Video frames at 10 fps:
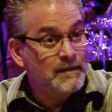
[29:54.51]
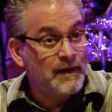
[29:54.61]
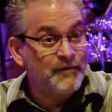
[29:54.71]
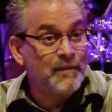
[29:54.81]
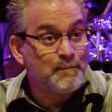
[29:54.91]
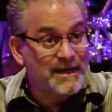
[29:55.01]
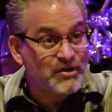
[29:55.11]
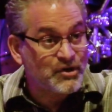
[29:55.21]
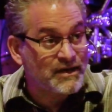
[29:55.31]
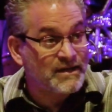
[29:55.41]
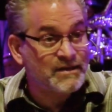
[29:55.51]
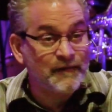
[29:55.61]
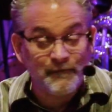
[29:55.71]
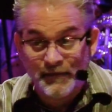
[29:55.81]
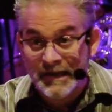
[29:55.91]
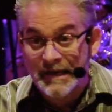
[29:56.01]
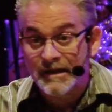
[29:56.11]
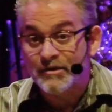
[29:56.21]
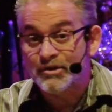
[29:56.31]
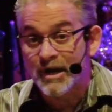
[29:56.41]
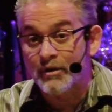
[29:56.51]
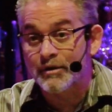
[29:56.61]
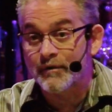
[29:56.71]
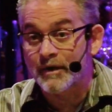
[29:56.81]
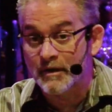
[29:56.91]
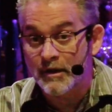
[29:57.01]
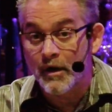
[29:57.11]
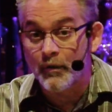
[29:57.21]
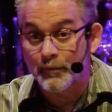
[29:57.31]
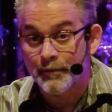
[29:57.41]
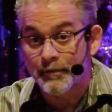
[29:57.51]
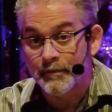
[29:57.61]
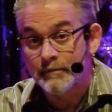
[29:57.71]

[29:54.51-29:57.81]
If the mission is to feed, shelter, and clothe,